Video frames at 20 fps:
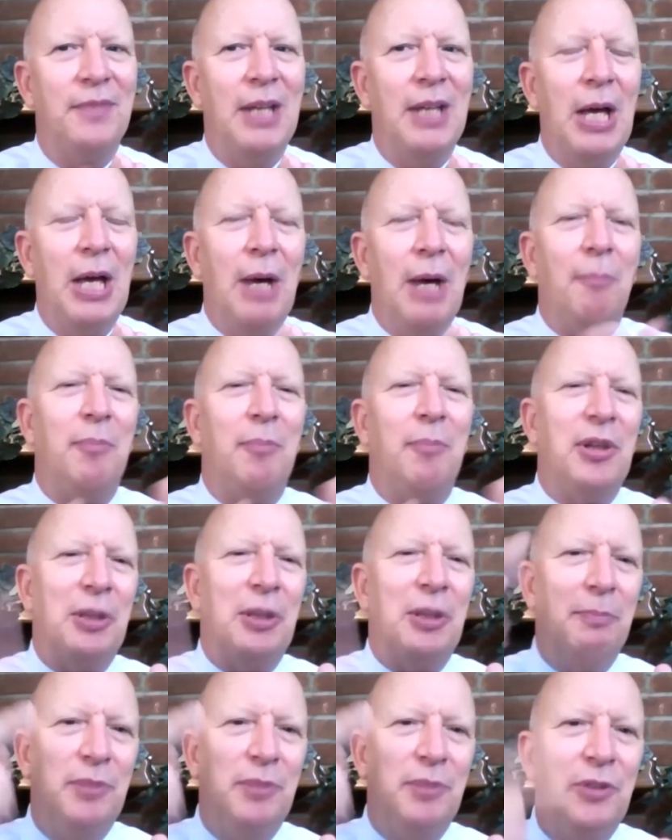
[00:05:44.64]
But the
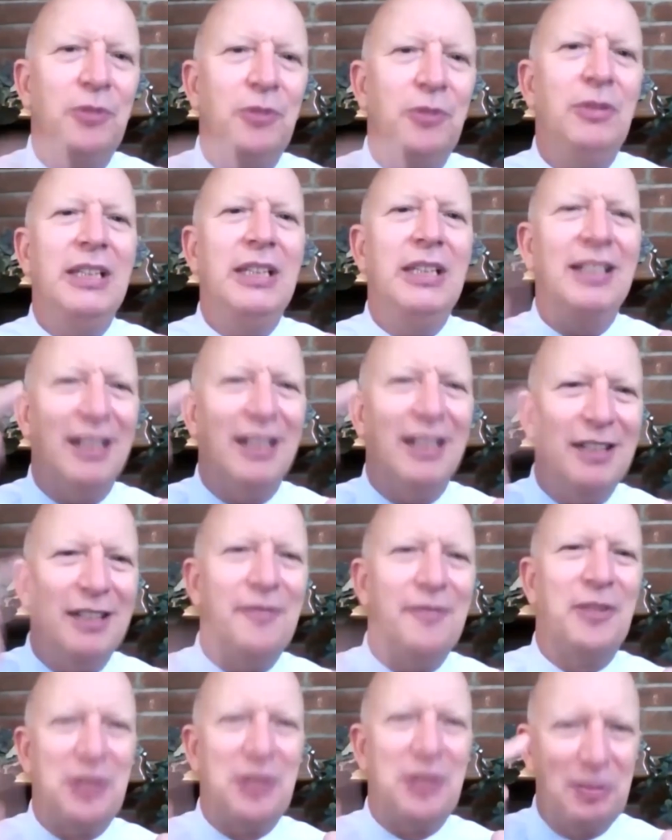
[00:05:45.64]
beauty of the
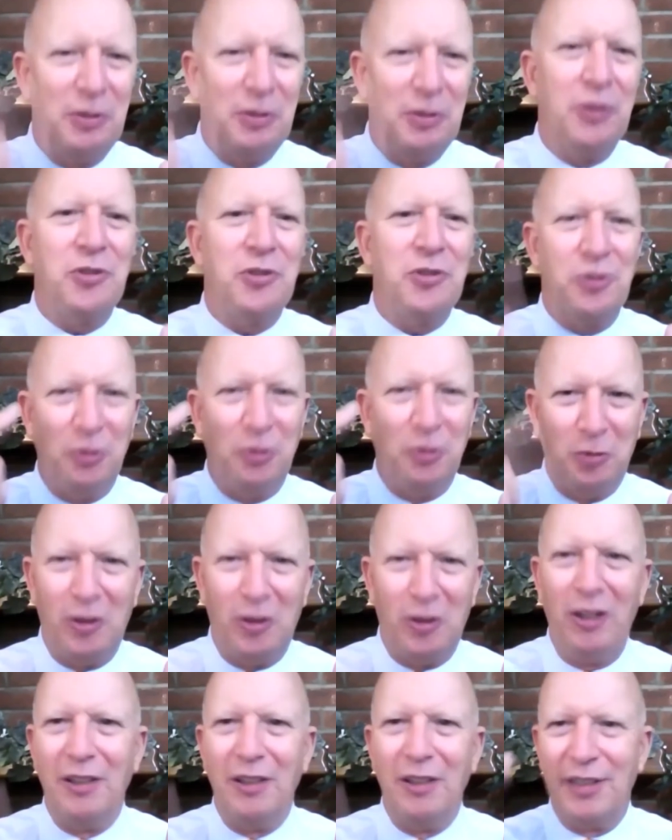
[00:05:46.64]
spiritual
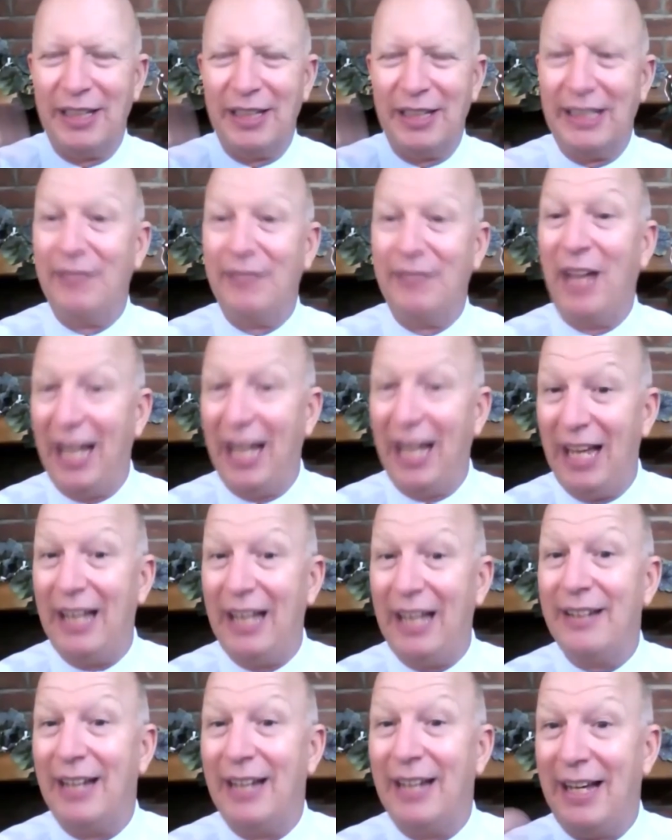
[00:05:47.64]
walk that I've had
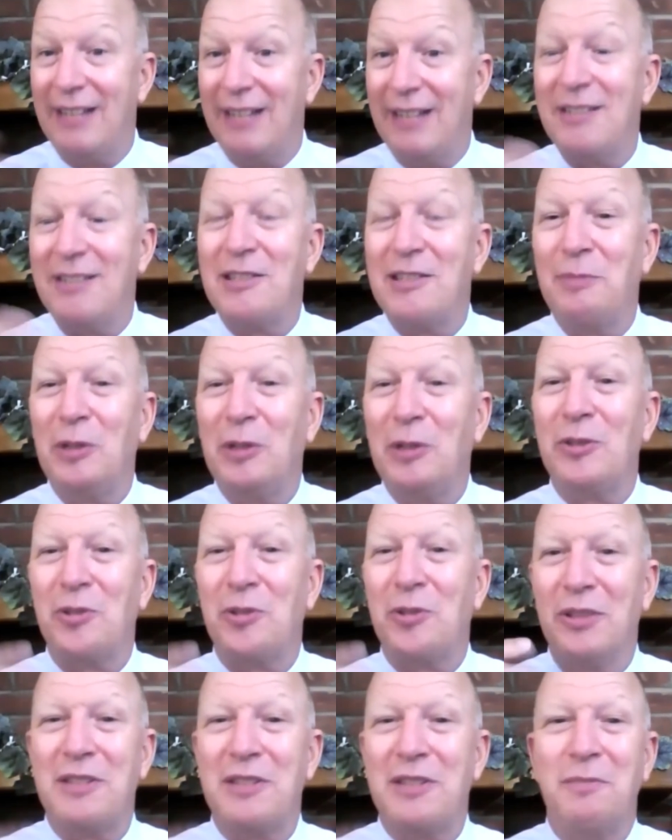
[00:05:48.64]
as a
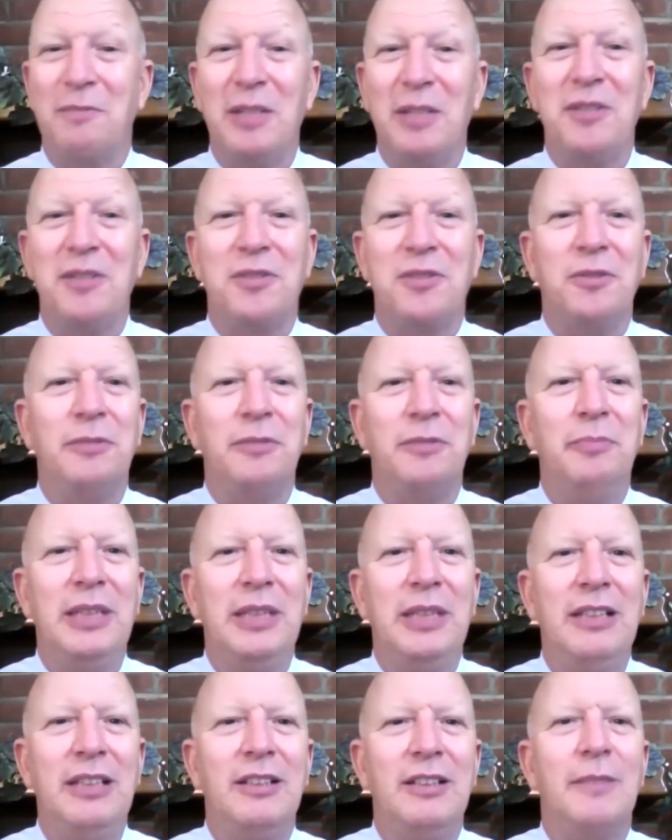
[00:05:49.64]
spiritualist minister and
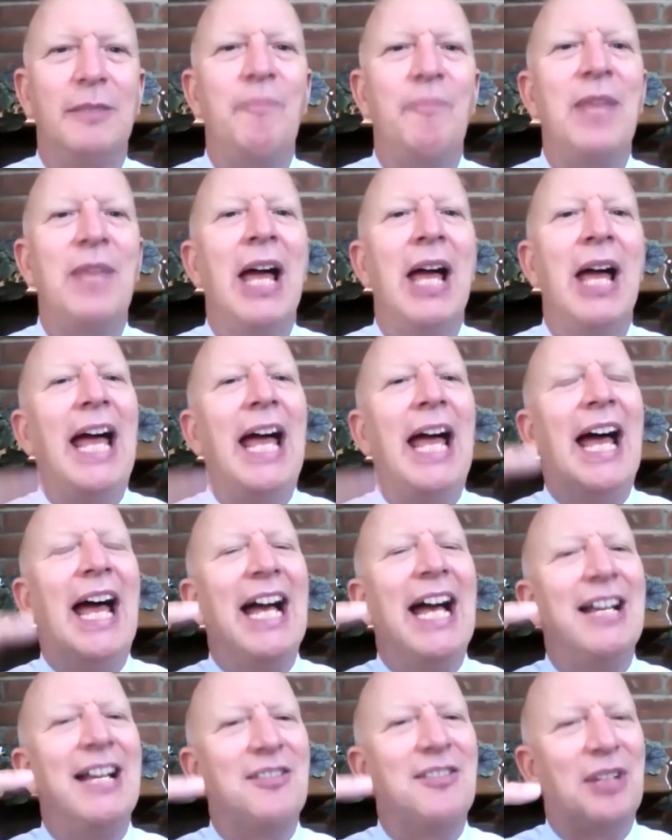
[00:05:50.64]
medium has
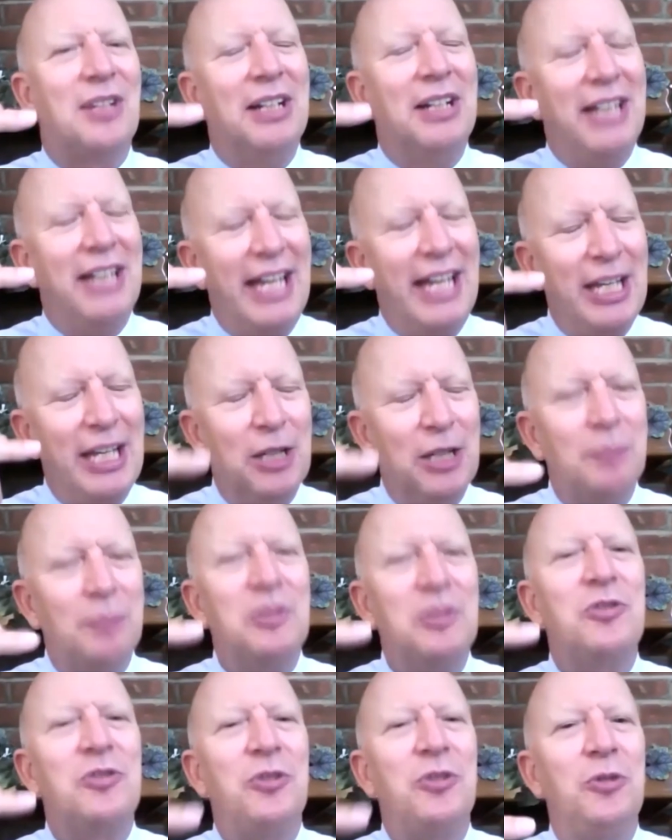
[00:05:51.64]
helped
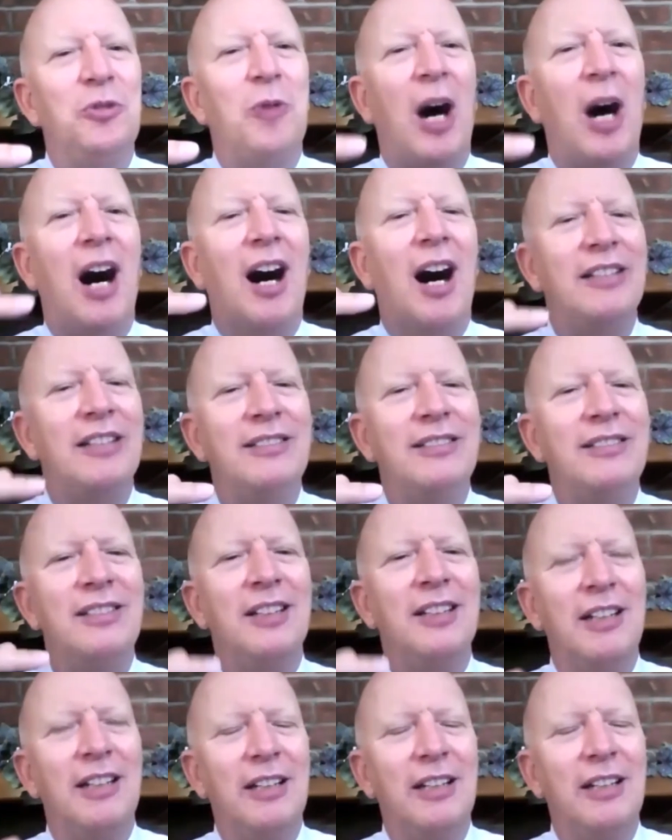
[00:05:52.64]
to
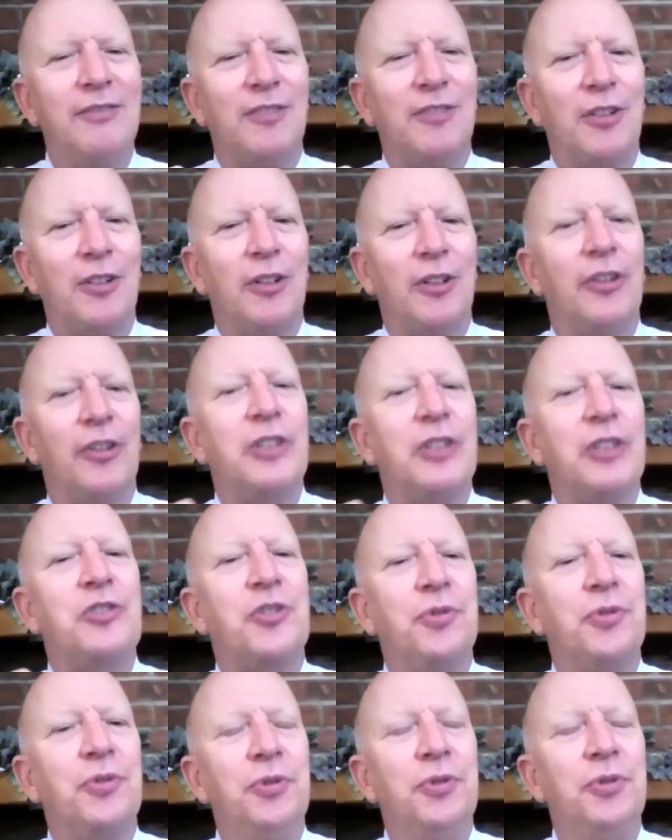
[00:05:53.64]
uncover the
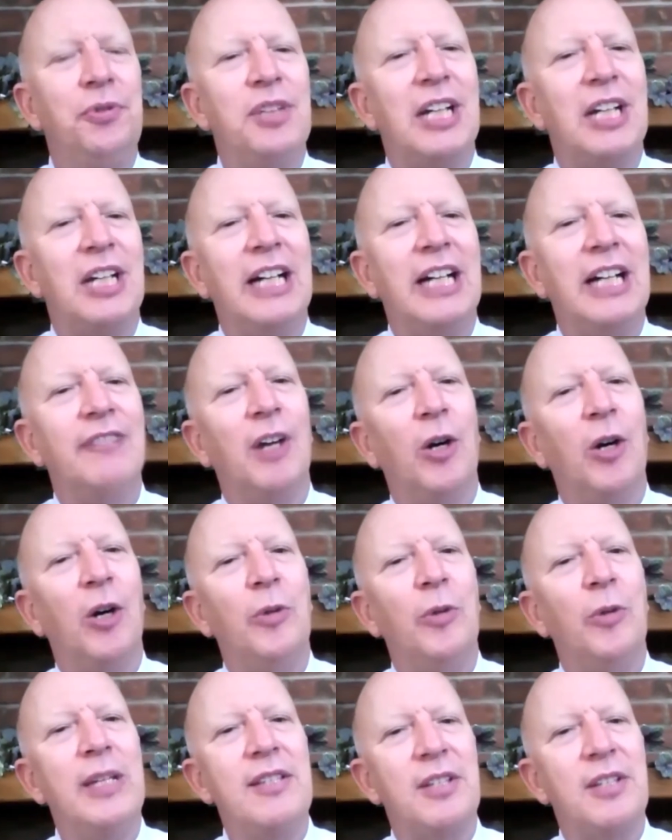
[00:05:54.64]
truth I've always
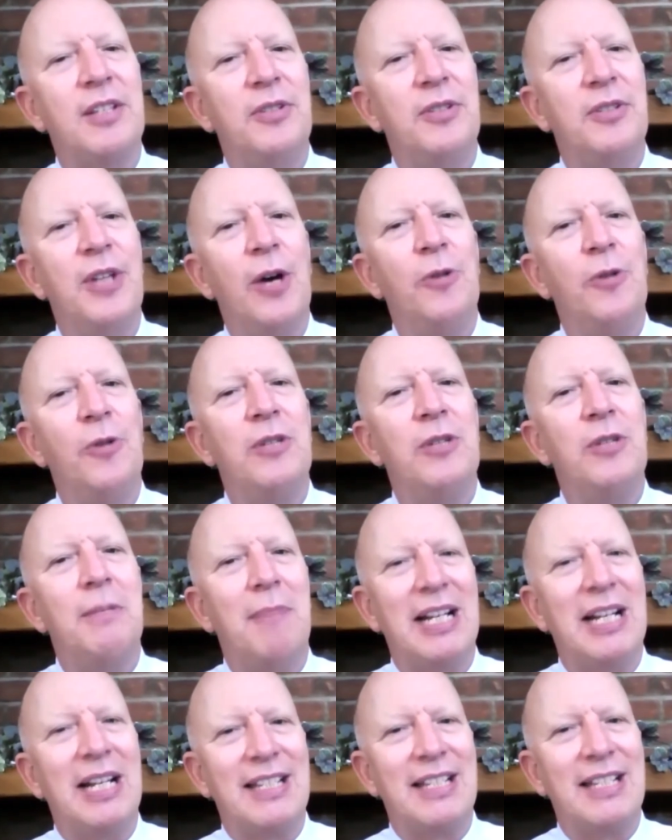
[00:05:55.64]
known
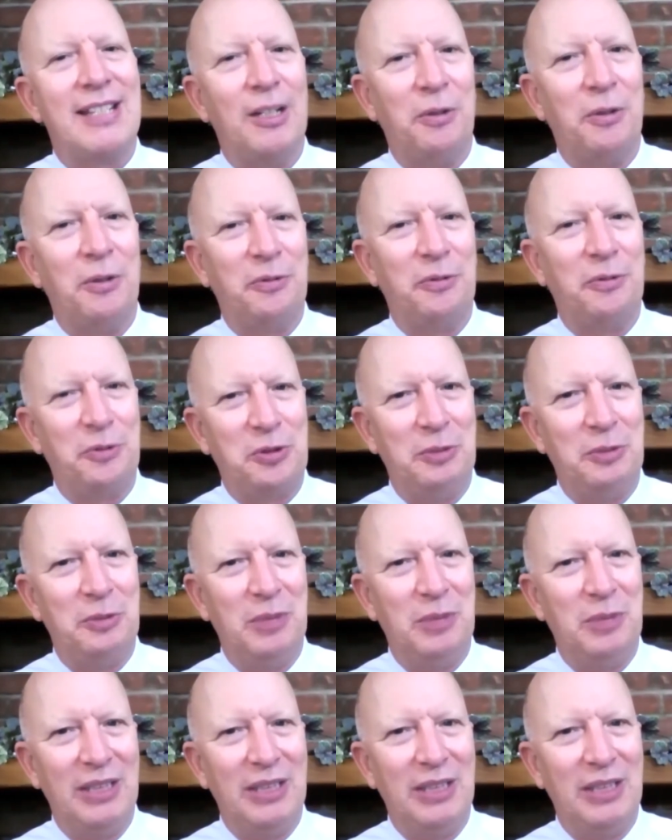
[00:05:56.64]
myself to be.